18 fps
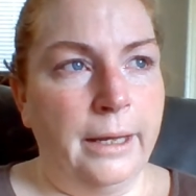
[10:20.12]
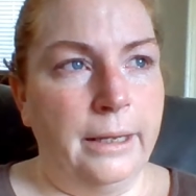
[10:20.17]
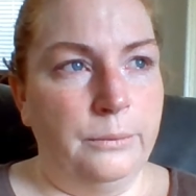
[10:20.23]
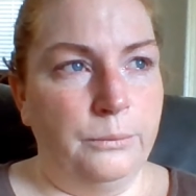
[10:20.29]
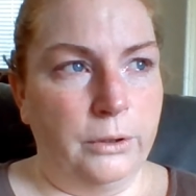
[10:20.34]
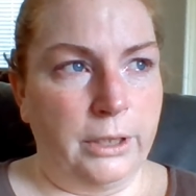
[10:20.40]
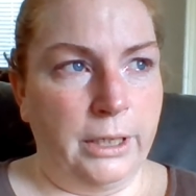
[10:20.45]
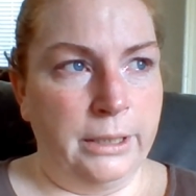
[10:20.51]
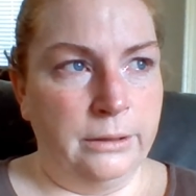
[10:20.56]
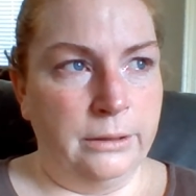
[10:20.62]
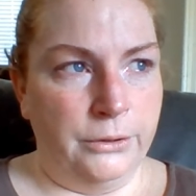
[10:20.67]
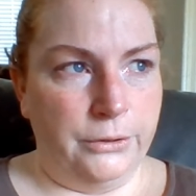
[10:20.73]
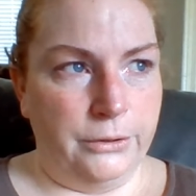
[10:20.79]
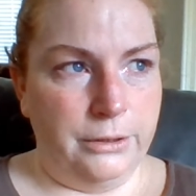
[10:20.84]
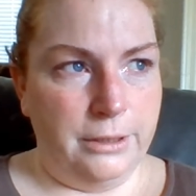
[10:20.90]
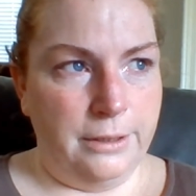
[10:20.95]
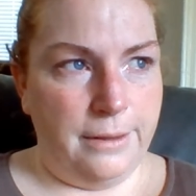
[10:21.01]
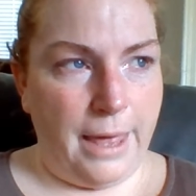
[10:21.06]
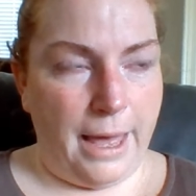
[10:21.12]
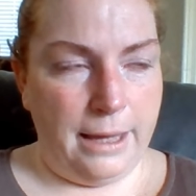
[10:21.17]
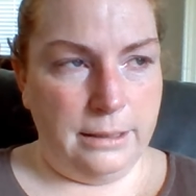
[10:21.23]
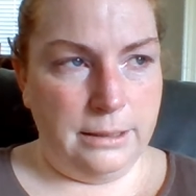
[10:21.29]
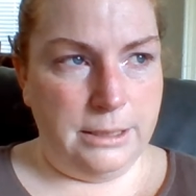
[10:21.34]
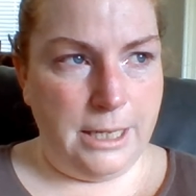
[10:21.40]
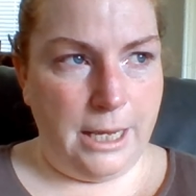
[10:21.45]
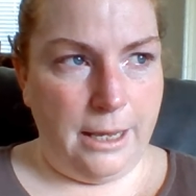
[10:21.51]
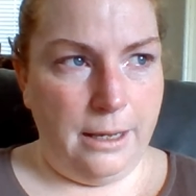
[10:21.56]
And what I learned that
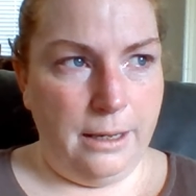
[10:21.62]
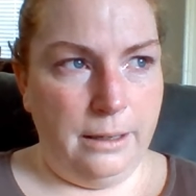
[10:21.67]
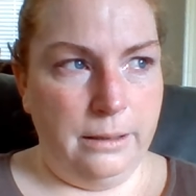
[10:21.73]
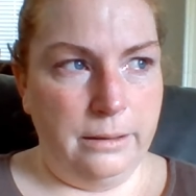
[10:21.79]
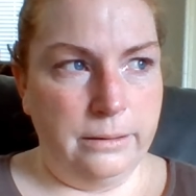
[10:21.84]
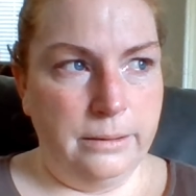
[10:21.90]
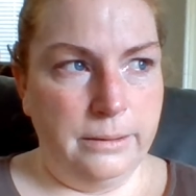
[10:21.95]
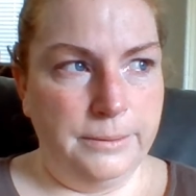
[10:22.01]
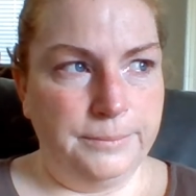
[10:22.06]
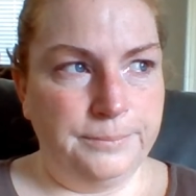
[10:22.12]
day